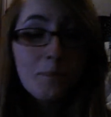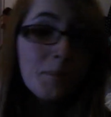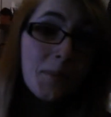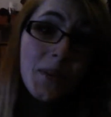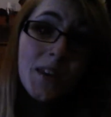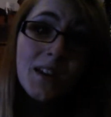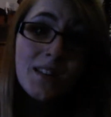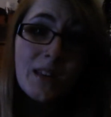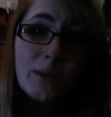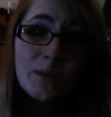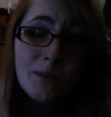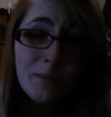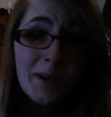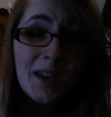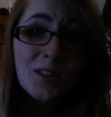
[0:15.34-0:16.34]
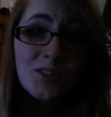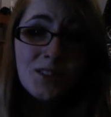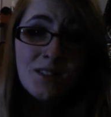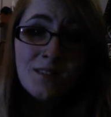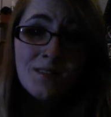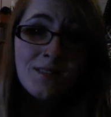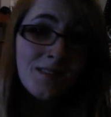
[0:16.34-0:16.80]
because I was
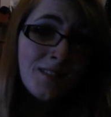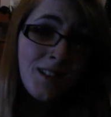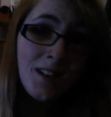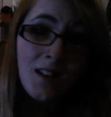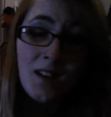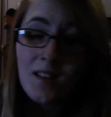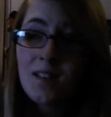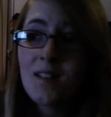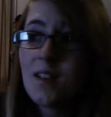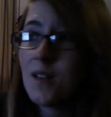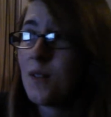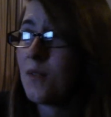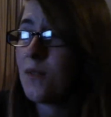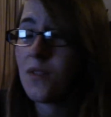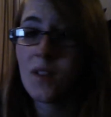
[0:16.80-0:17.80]
impatient and I didn't